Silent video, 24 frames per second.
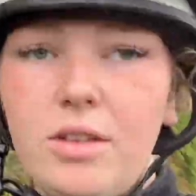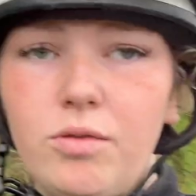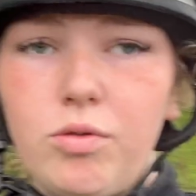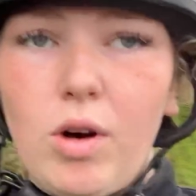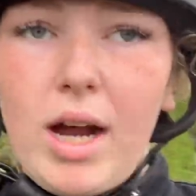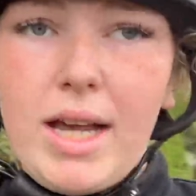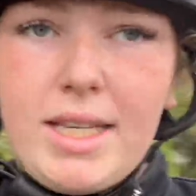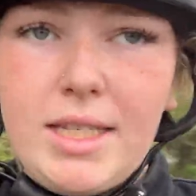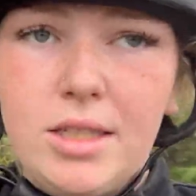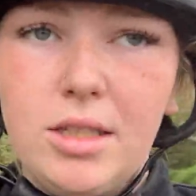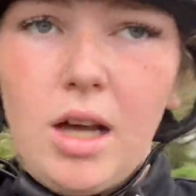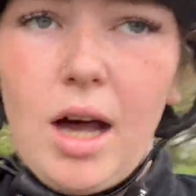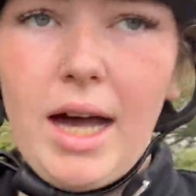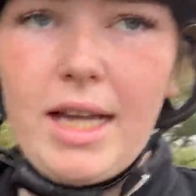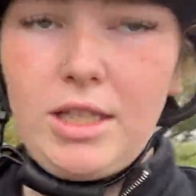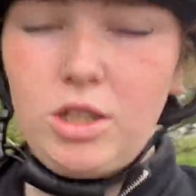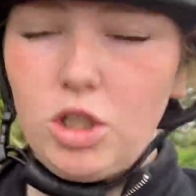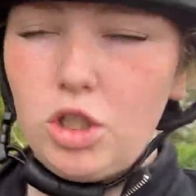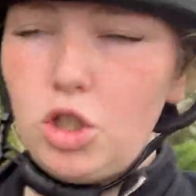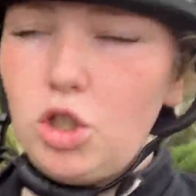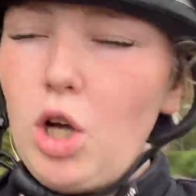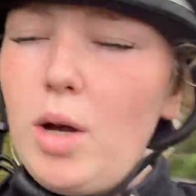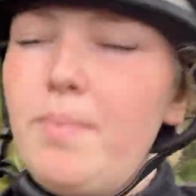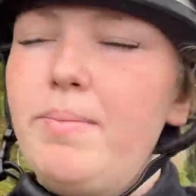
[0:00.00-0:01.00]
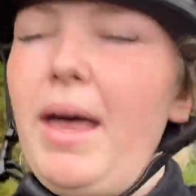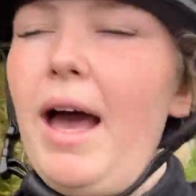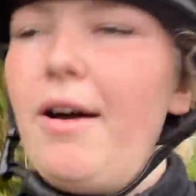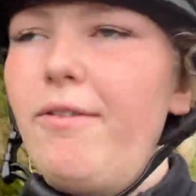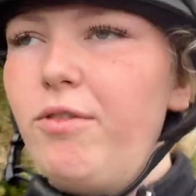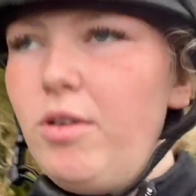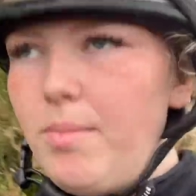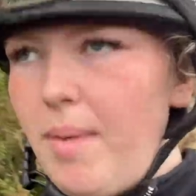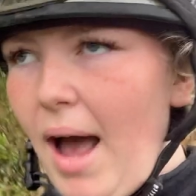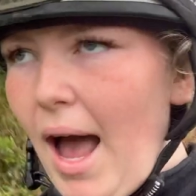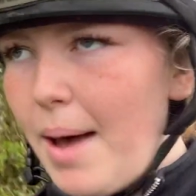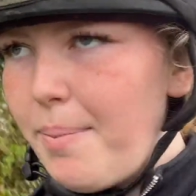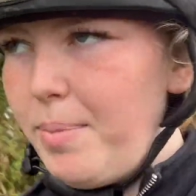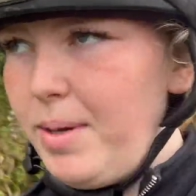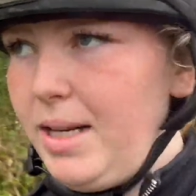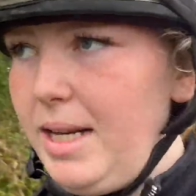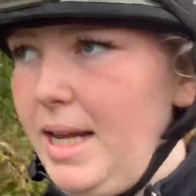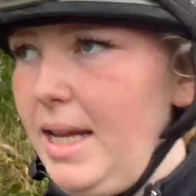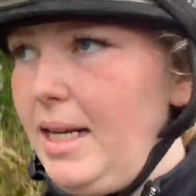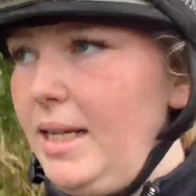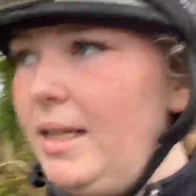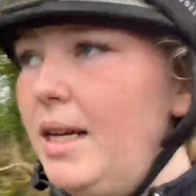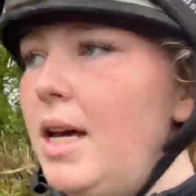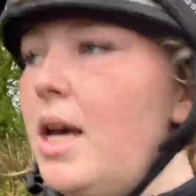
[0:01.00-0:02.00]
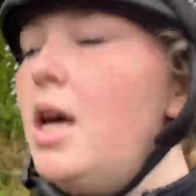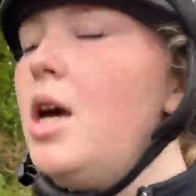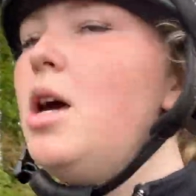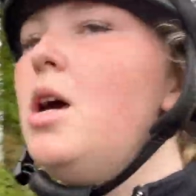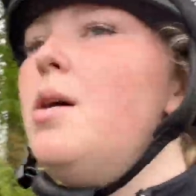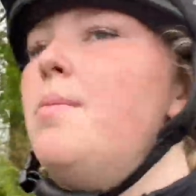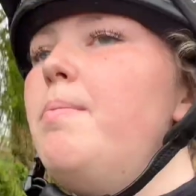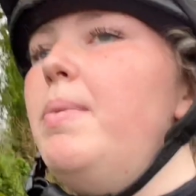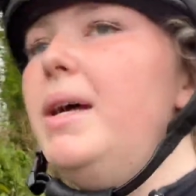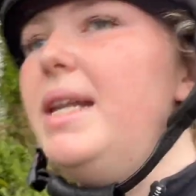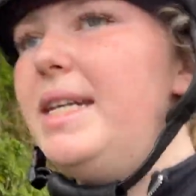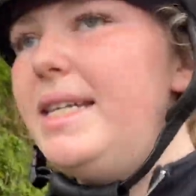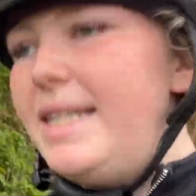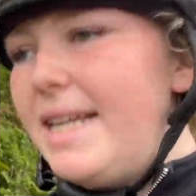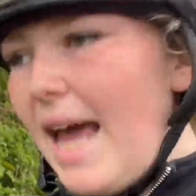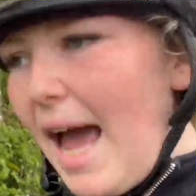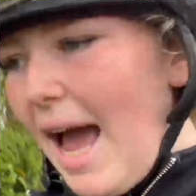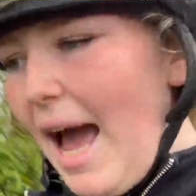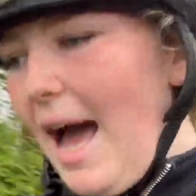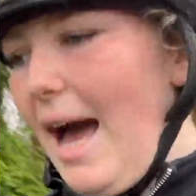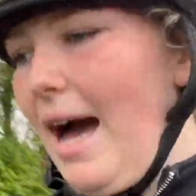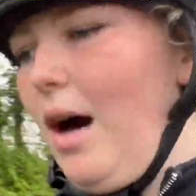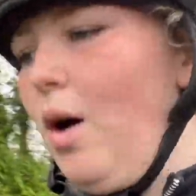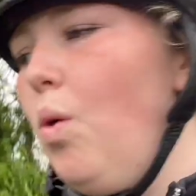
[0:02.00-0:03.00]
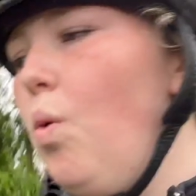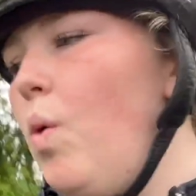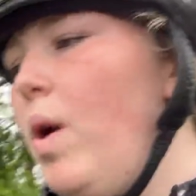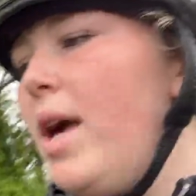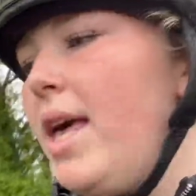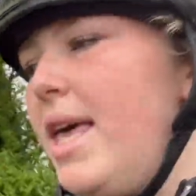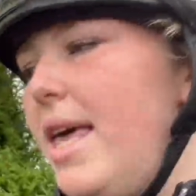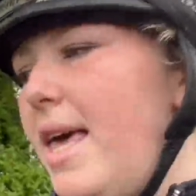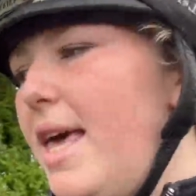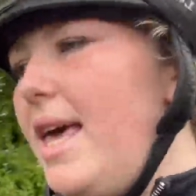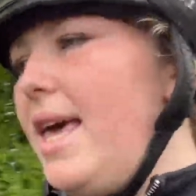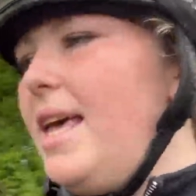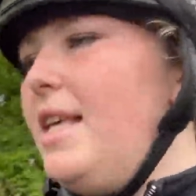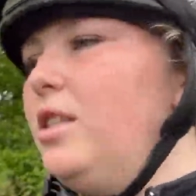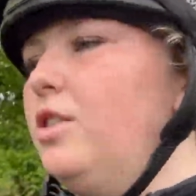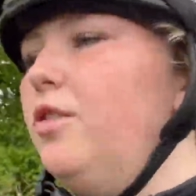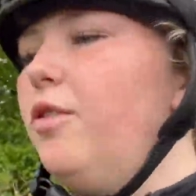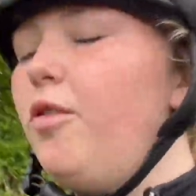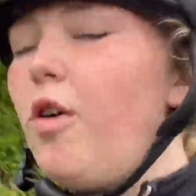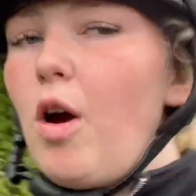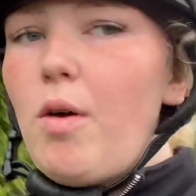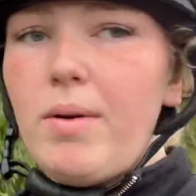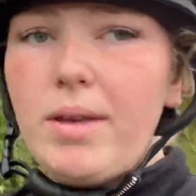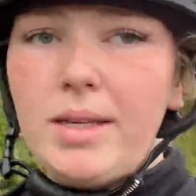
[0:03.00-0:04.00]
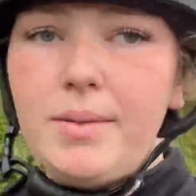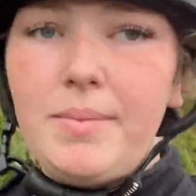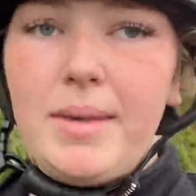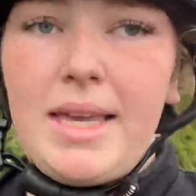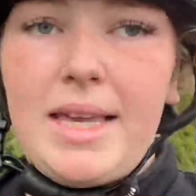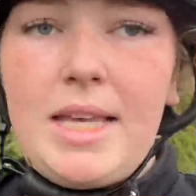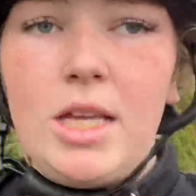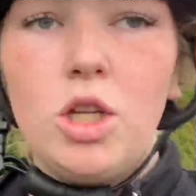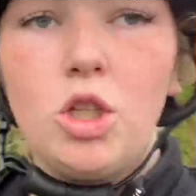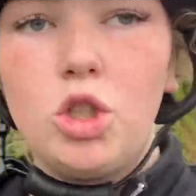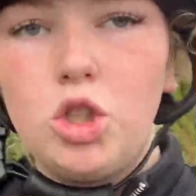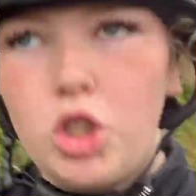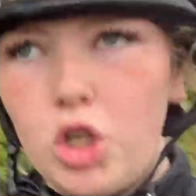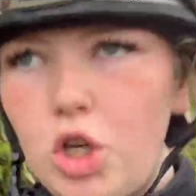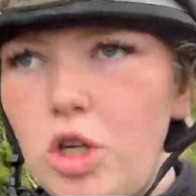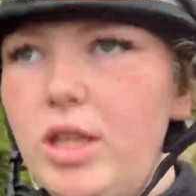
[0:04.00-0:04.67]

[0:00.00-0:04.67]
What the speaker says: right side to stop that from happening. But now it's throwing me to